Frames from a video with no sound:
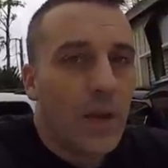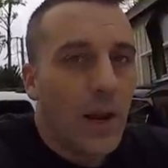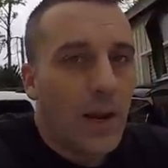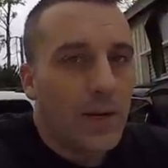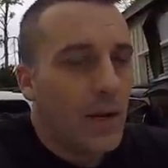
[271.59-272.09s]

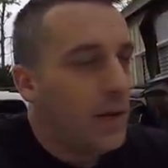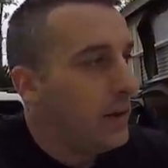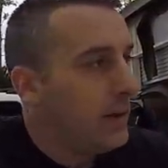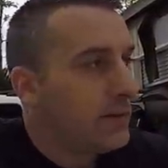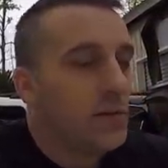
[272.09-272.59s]
And
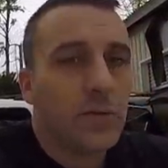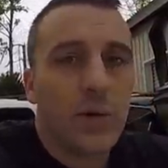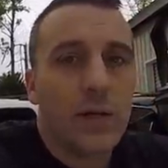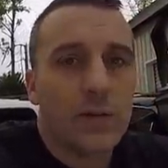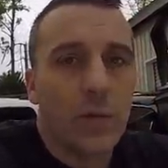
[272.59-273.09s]
as soon as we
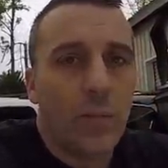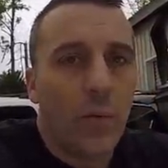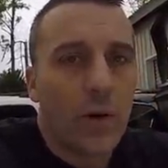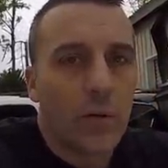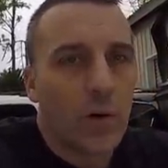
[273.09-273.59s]
get to a
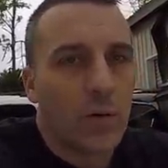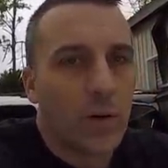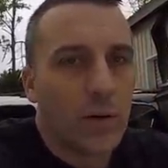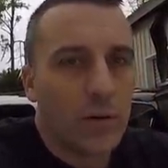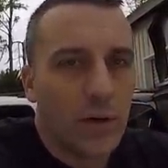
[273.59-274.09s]
point where we're,